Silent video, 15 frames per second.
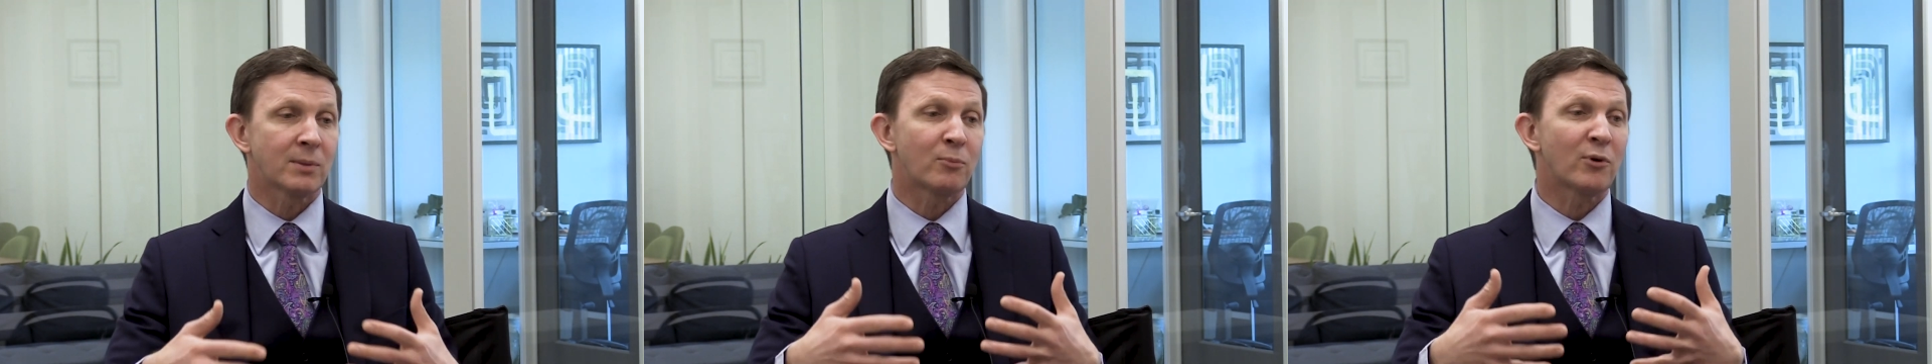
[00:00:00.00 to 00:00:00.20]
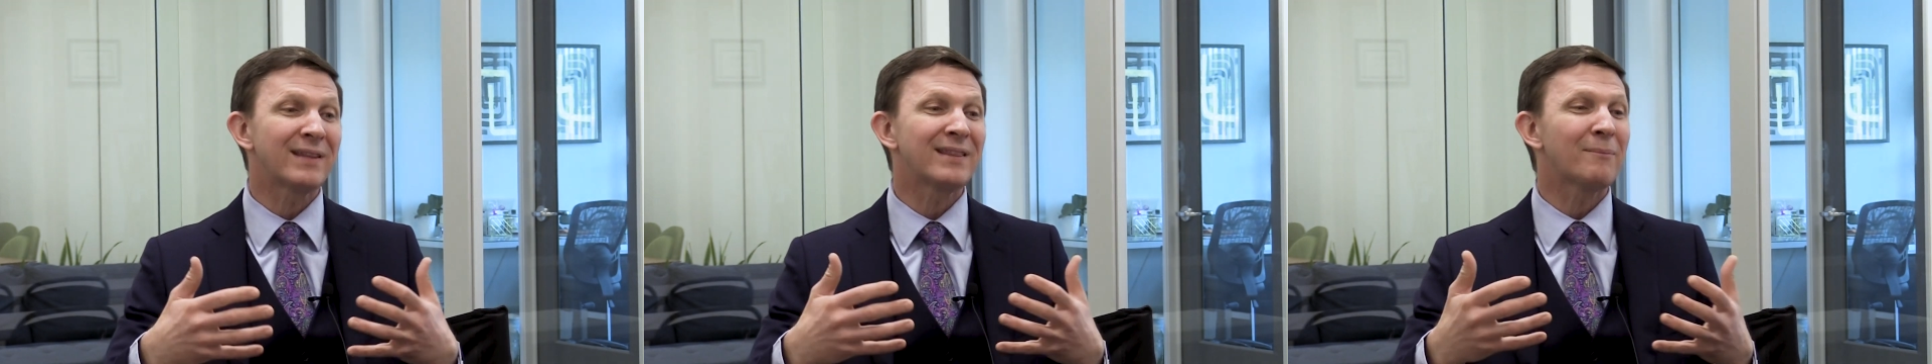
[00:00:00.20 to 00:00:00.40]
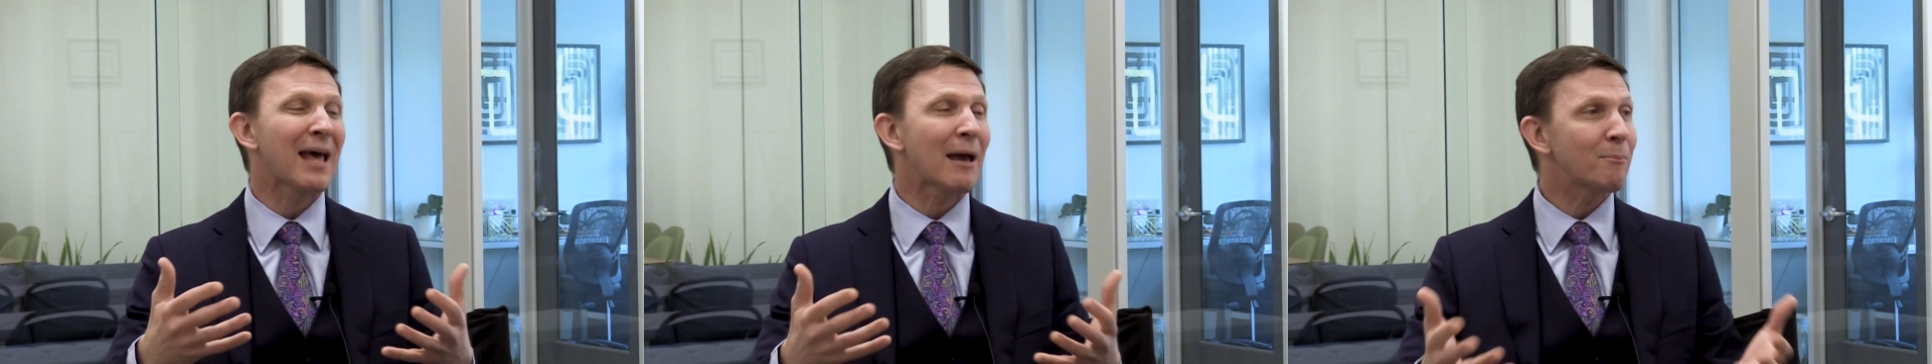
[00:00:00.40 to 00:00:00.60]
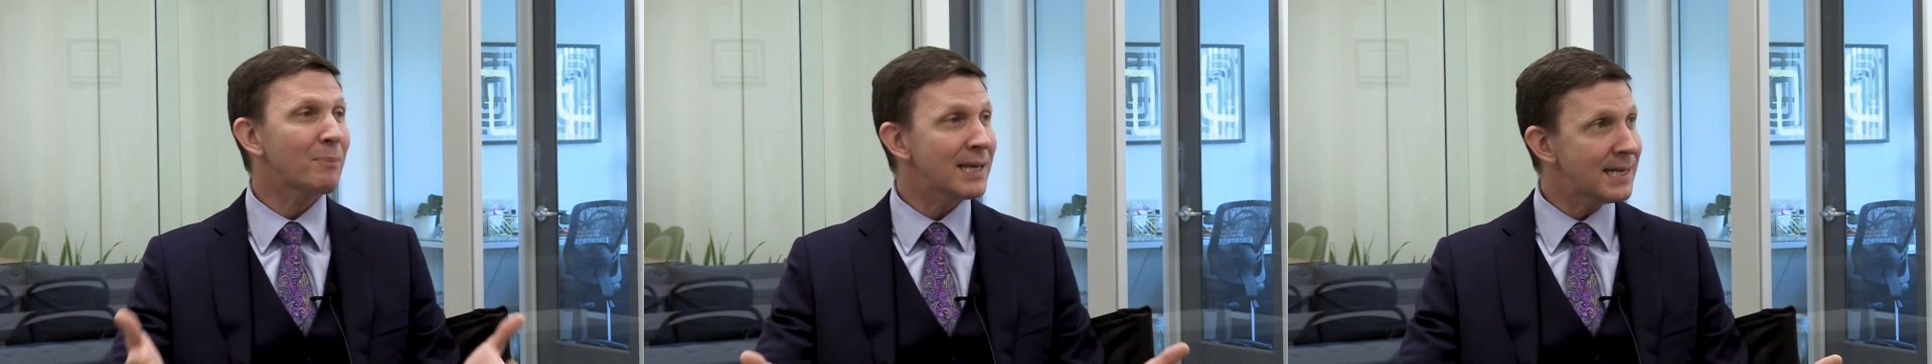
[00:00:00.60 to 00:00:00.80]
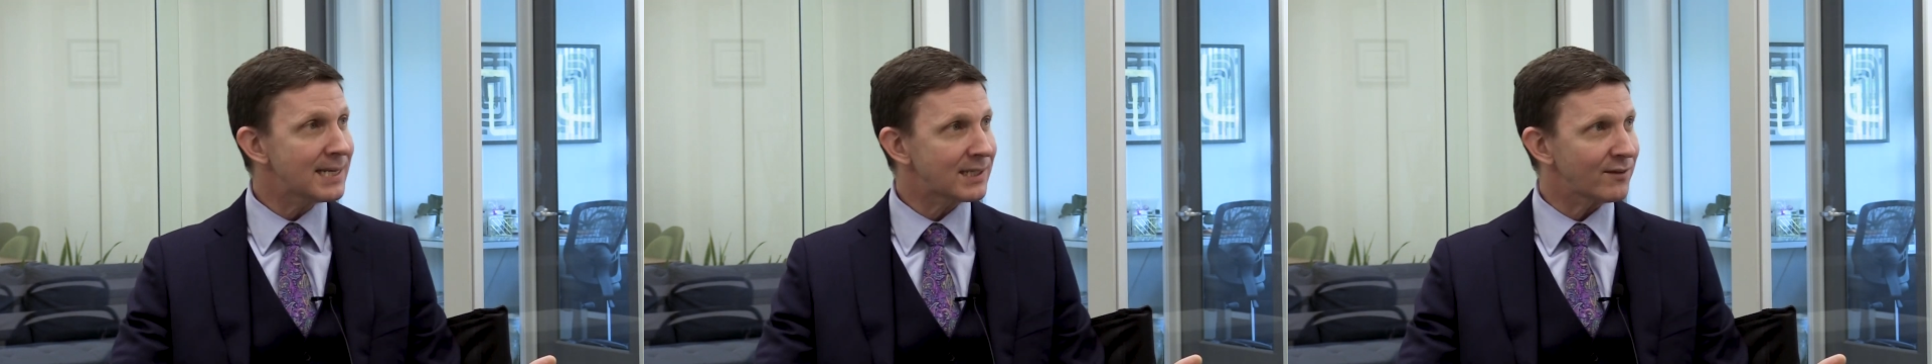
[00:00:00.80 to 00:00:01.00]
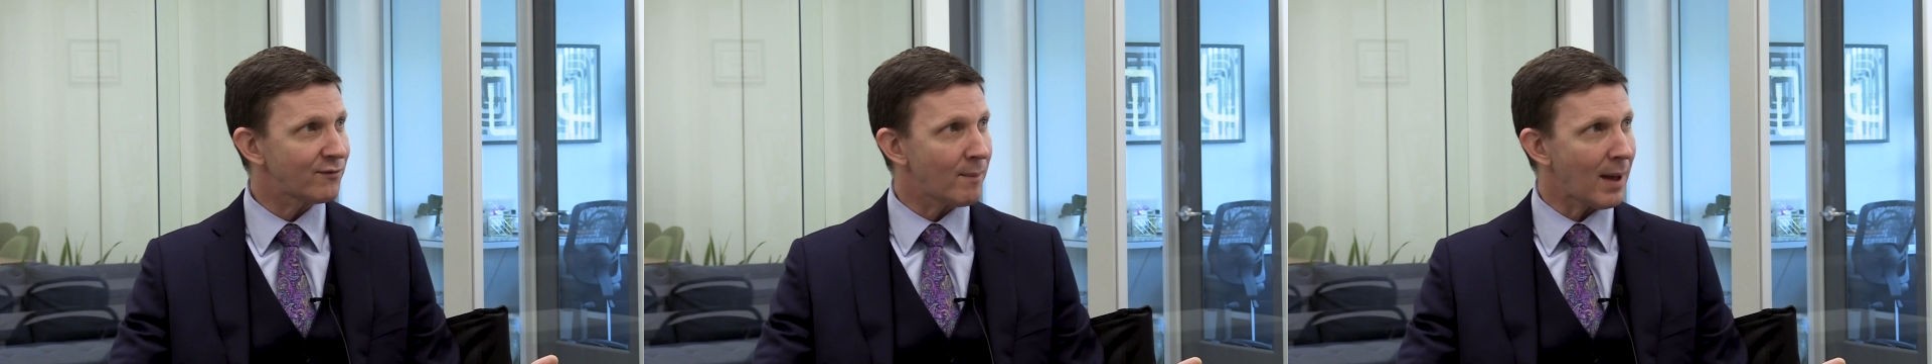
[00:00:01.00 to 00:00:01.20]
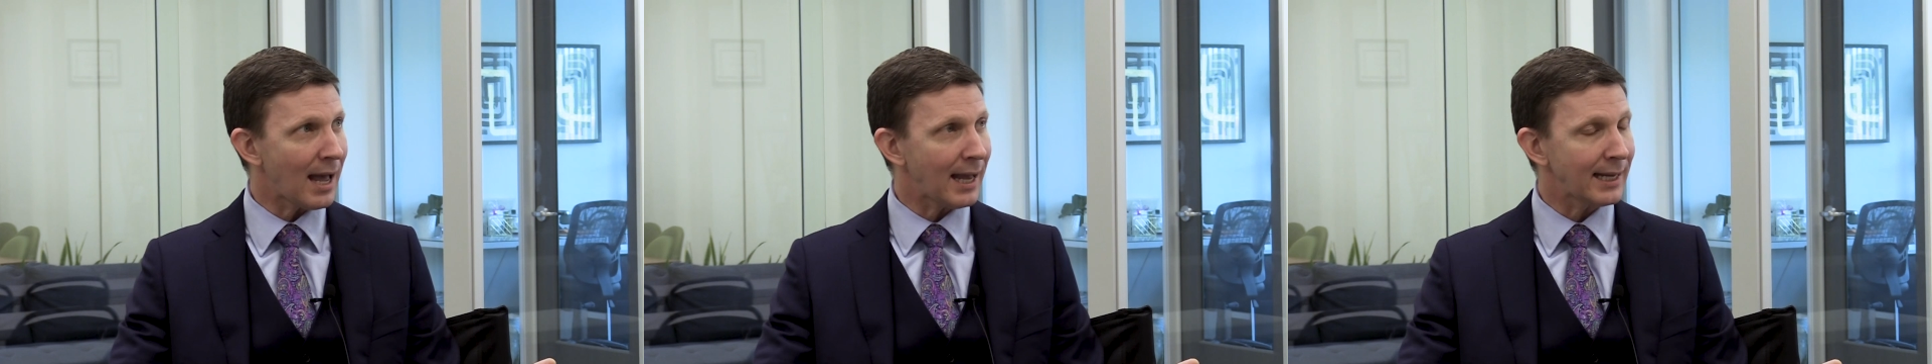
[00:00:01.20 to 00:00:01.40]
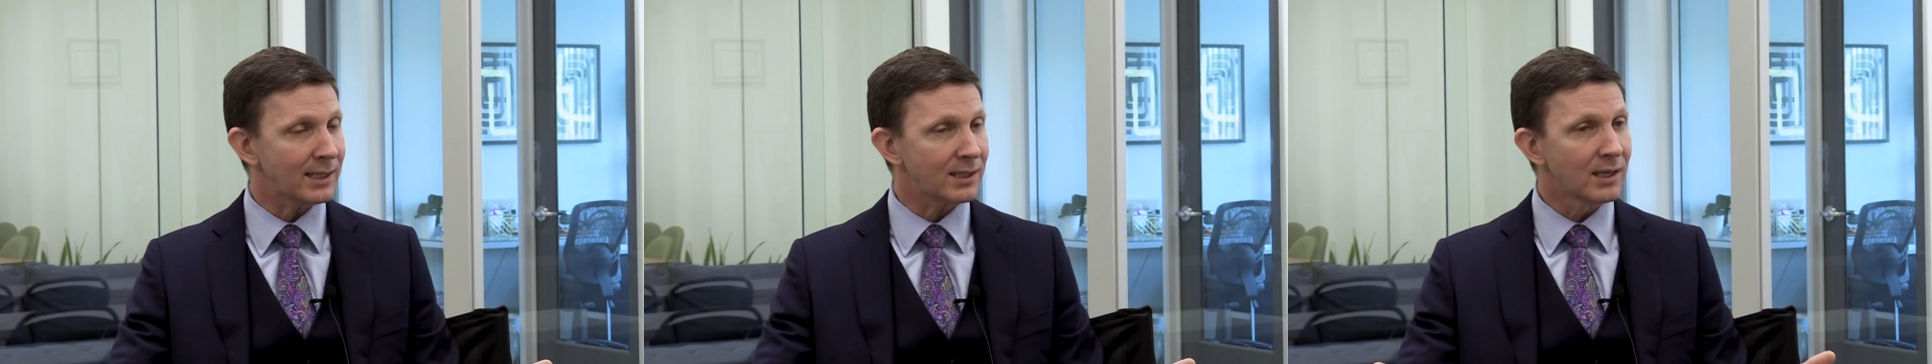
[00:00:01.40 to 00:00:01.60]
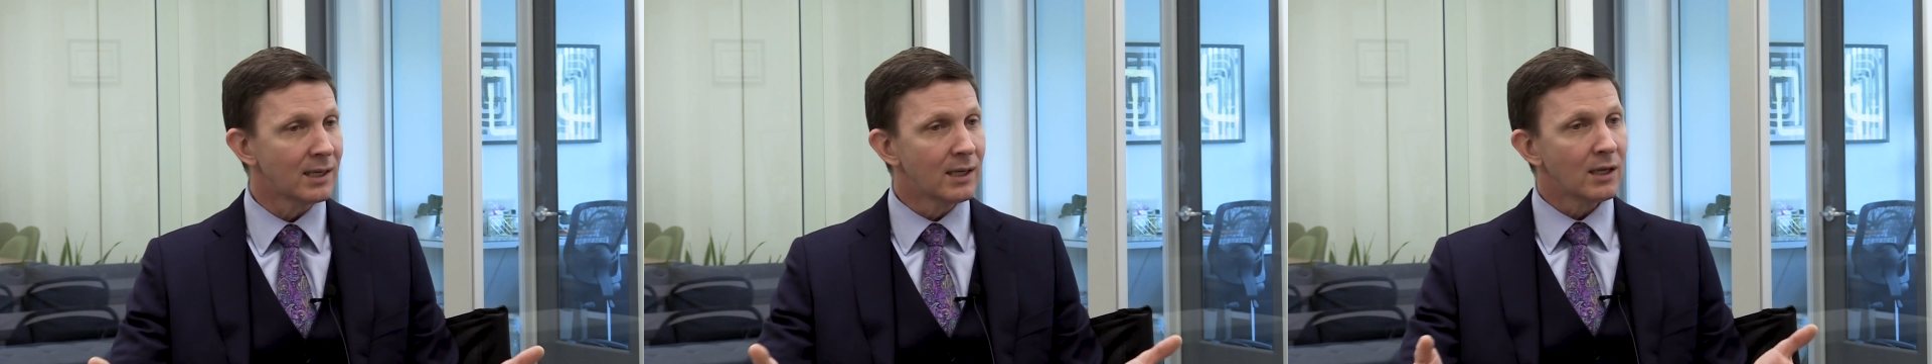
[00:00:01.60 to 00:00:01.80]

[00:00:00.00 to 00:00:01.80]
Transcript: bring them that peace of mind